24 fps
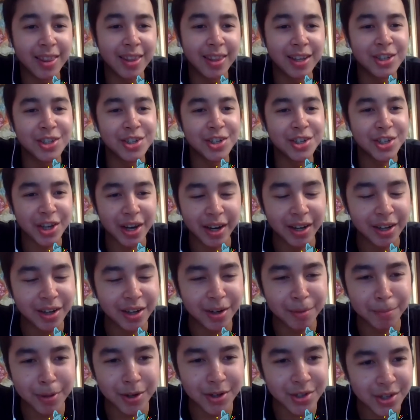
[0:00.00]
think just sharing
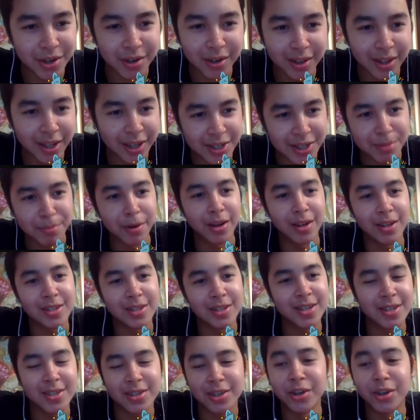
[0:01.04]
your personal experience
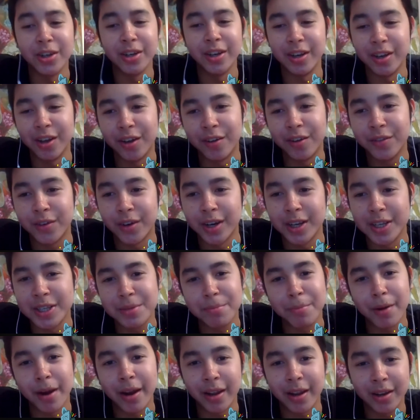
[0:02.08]
is good enough for
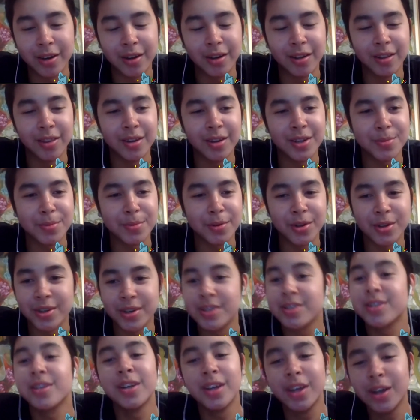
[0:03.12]
inspiring others,
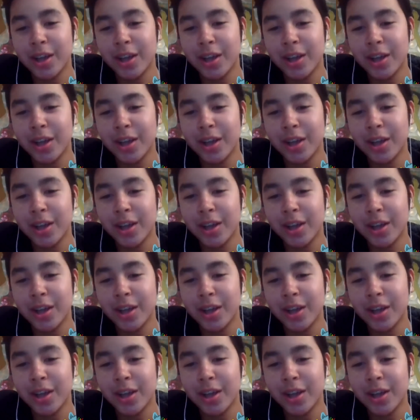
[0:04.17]
because